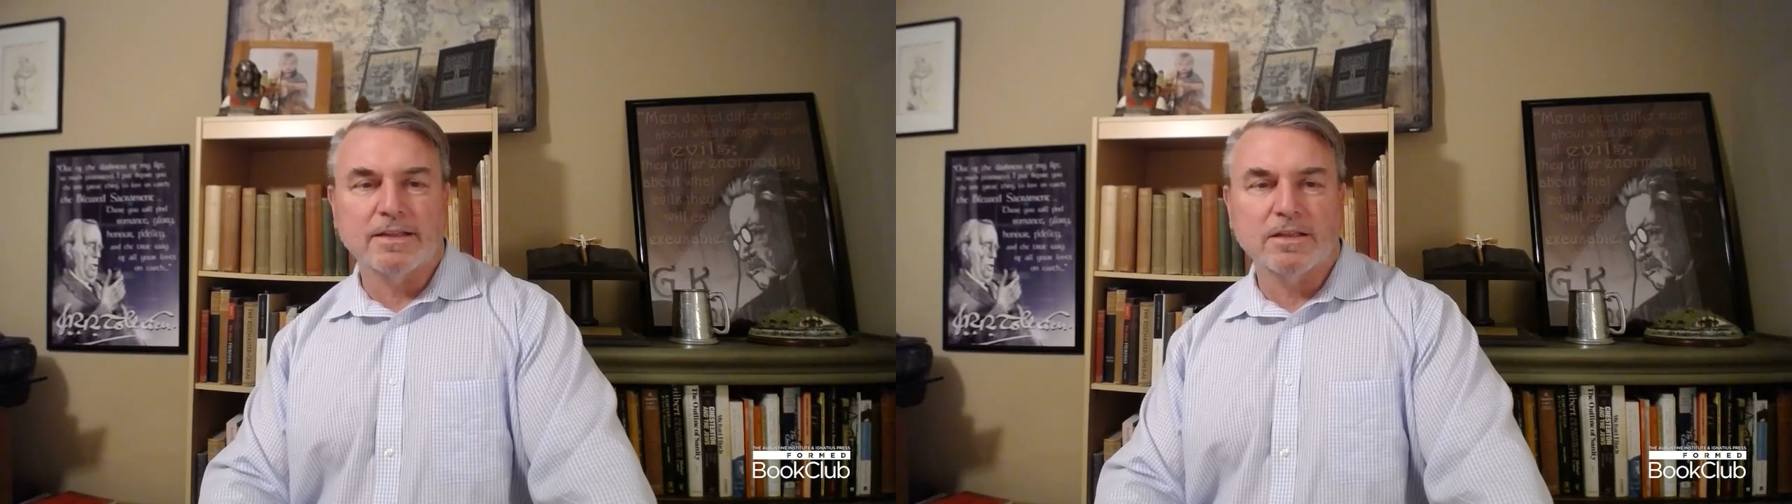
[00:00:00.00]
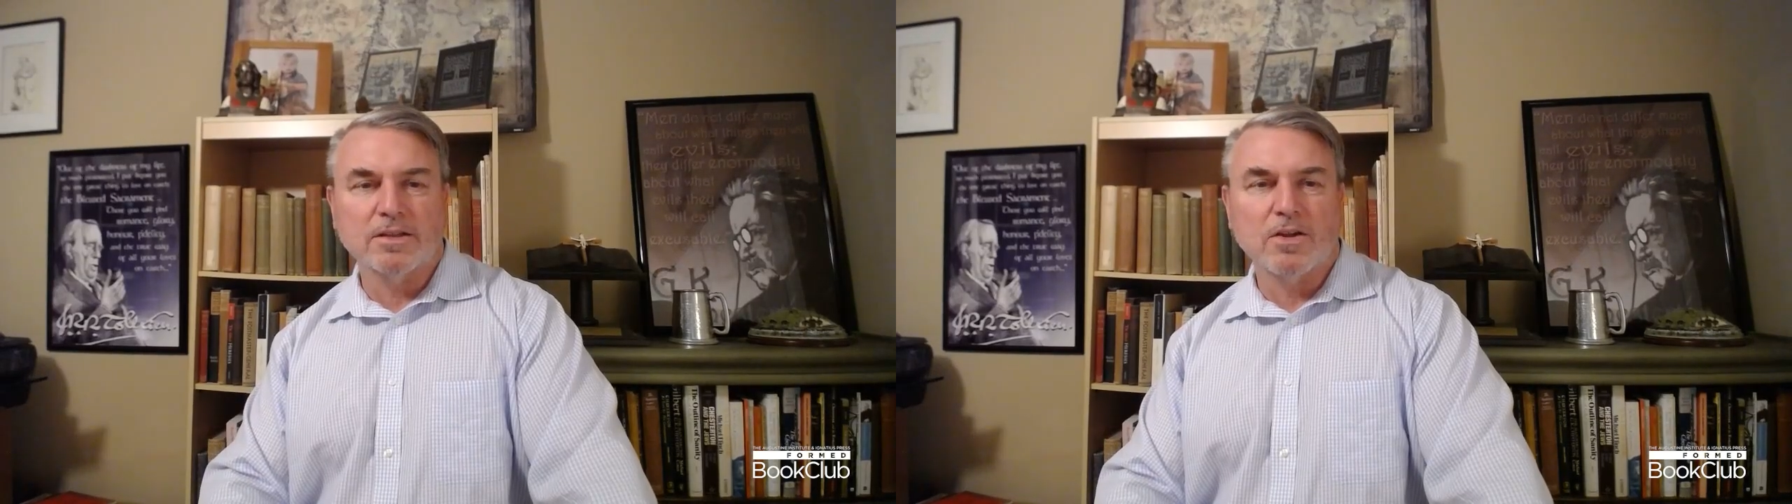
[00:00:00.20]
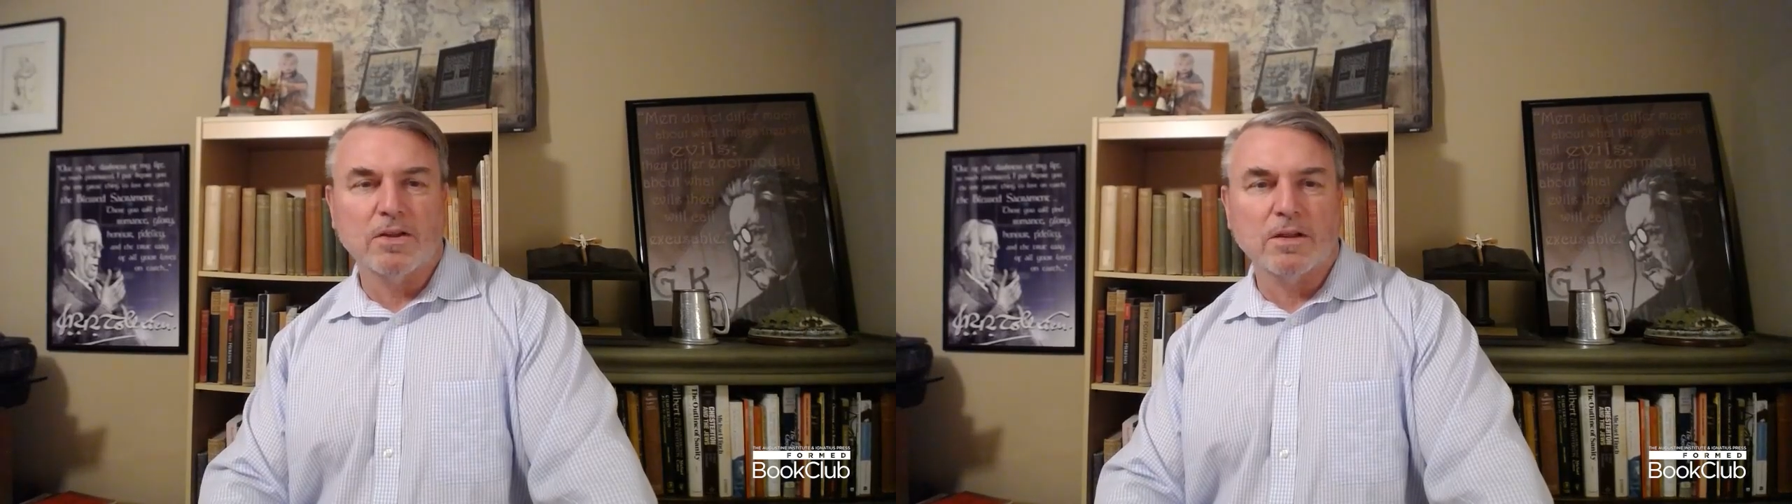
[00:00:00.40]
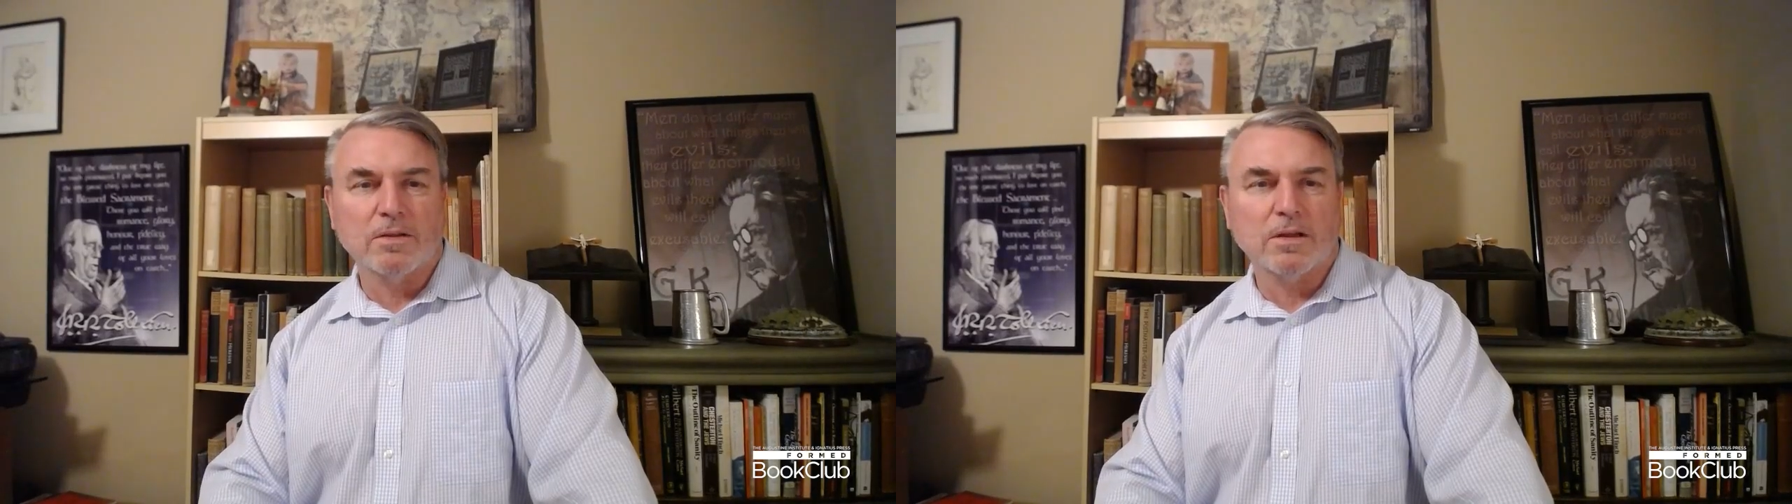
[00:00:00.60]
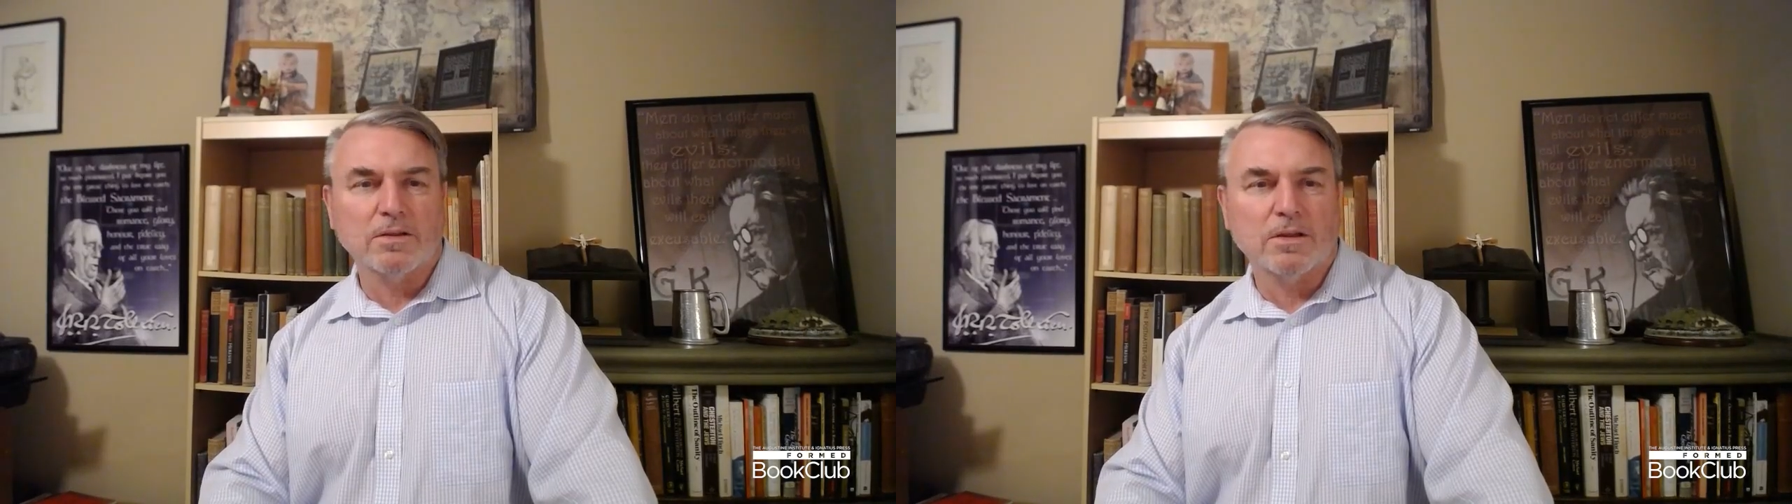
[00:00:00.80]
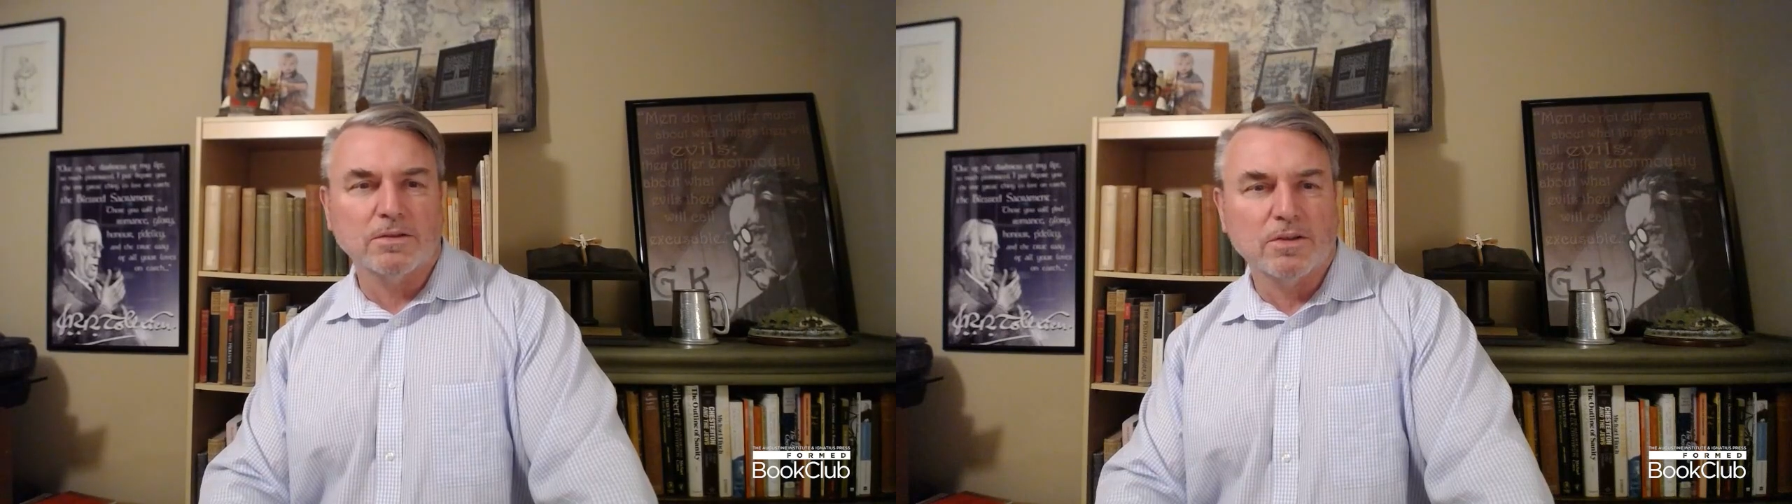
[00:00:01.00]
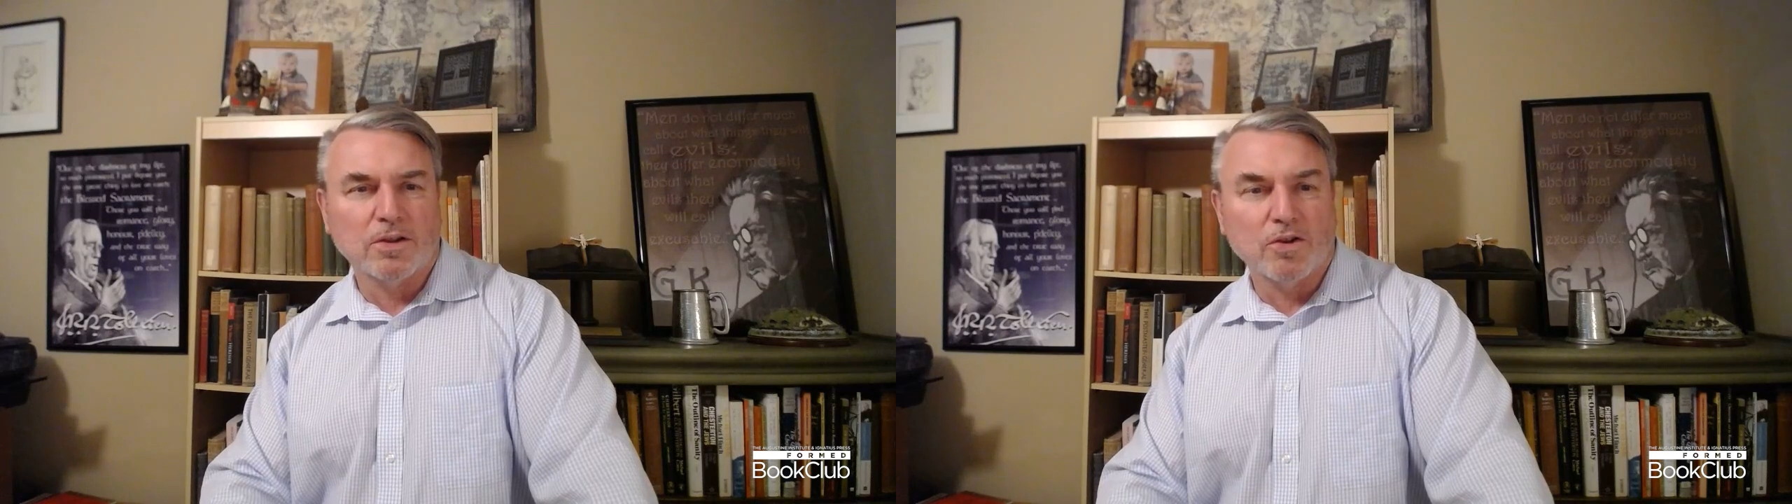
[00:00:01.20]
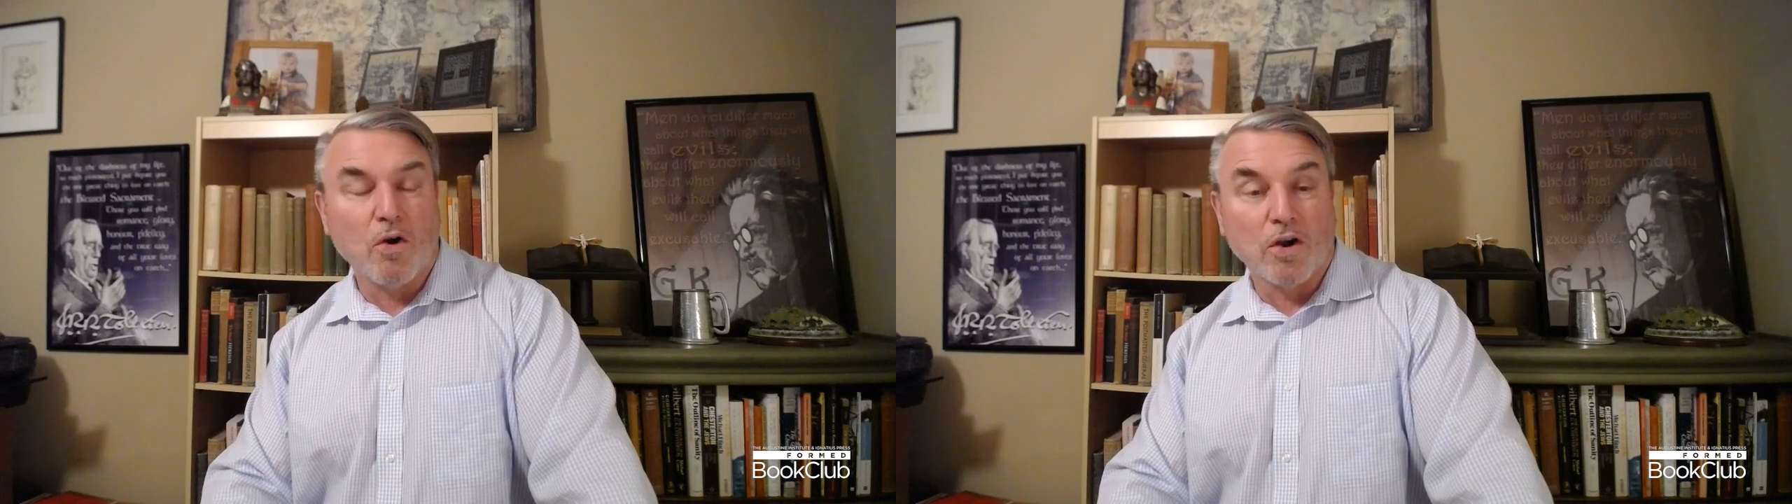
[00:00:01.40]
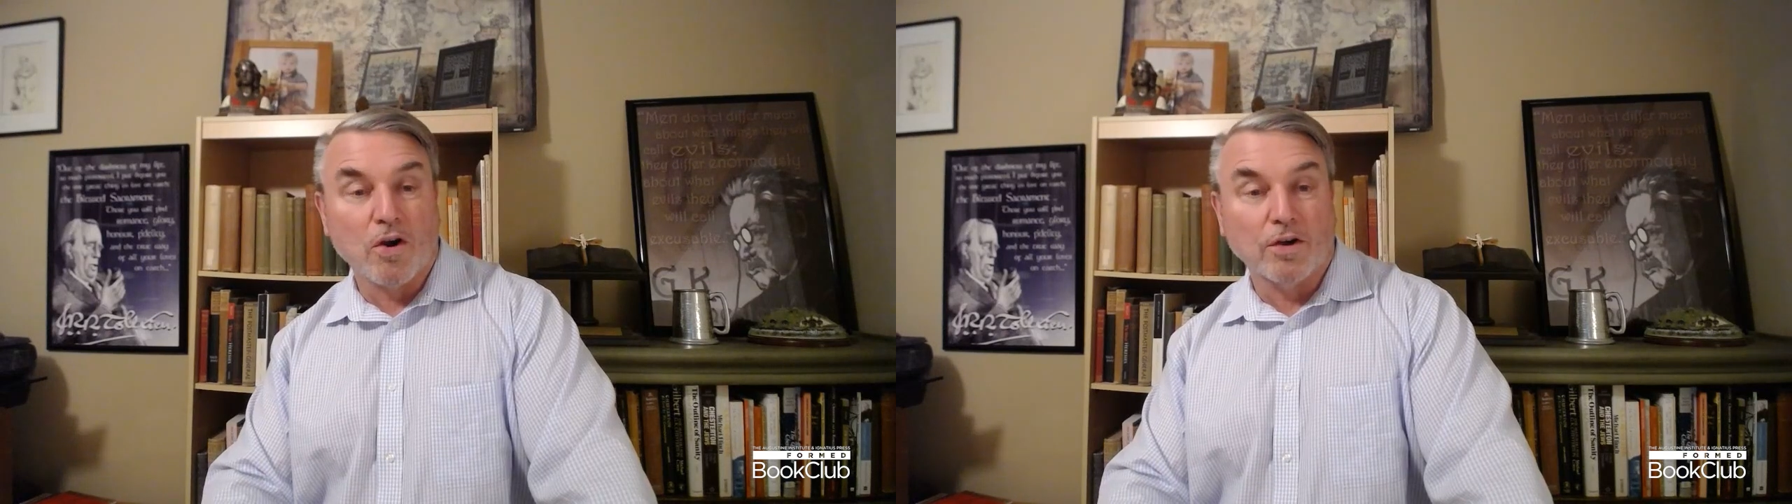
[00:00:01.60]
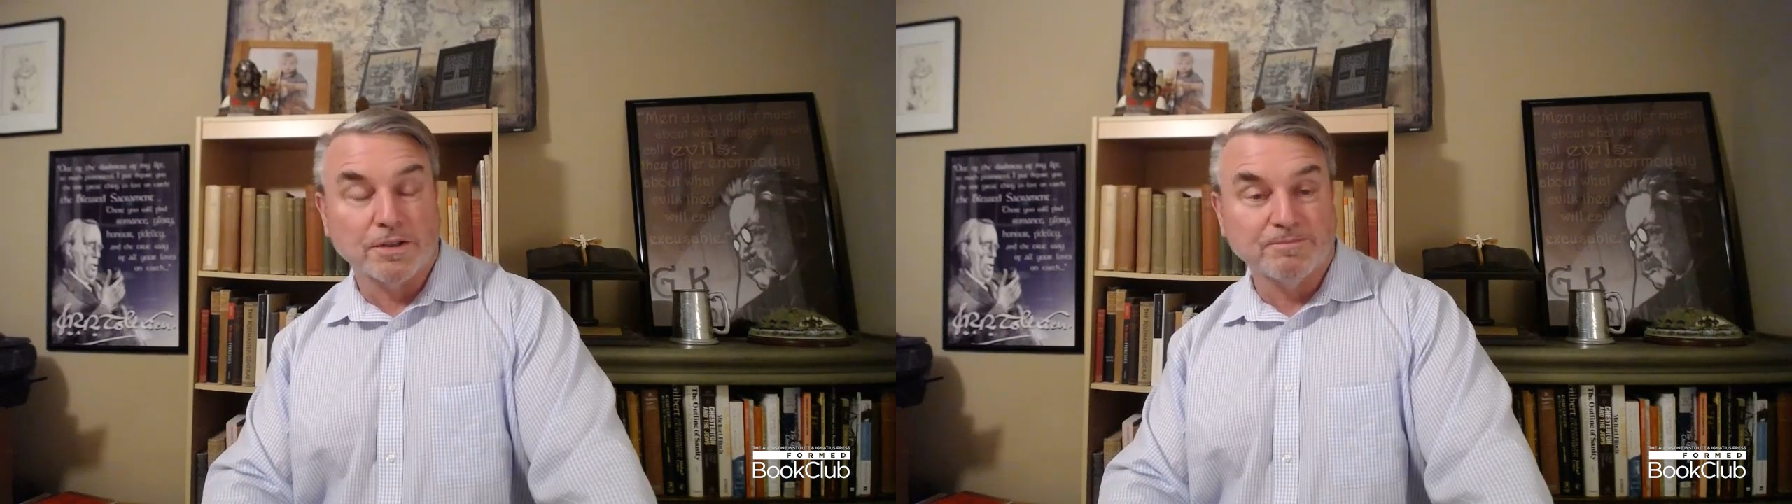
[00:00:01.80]
that you're
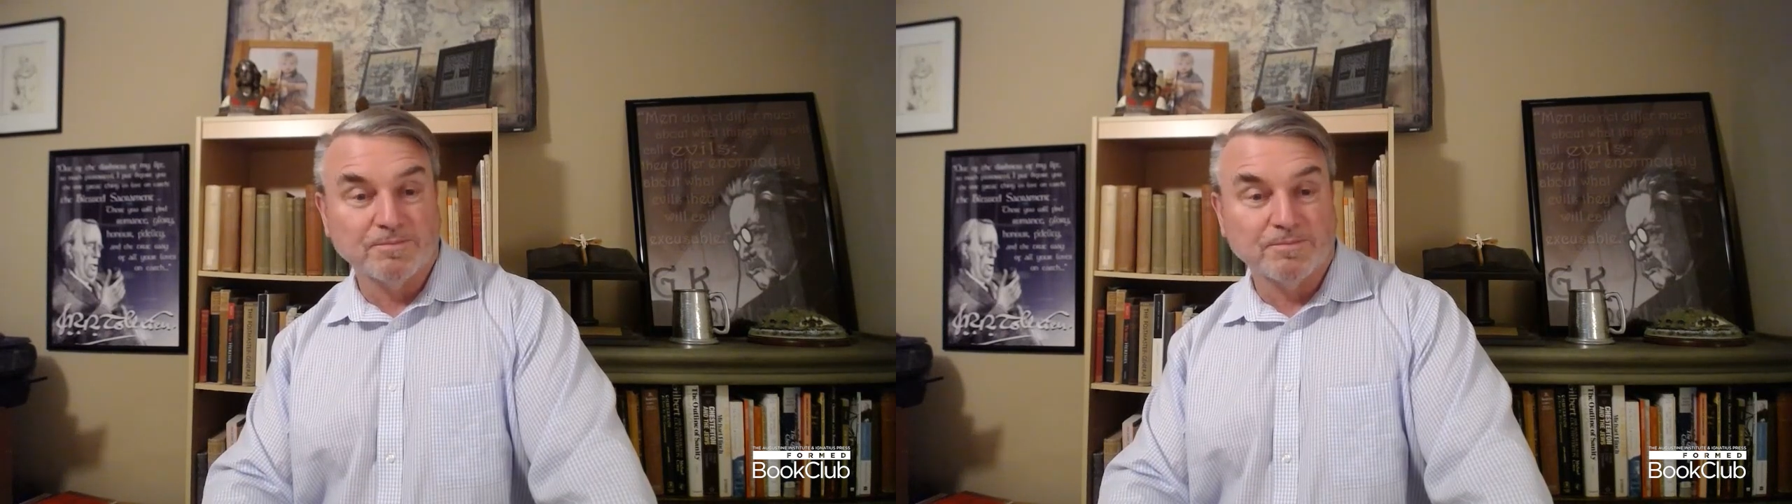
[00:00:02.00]
God,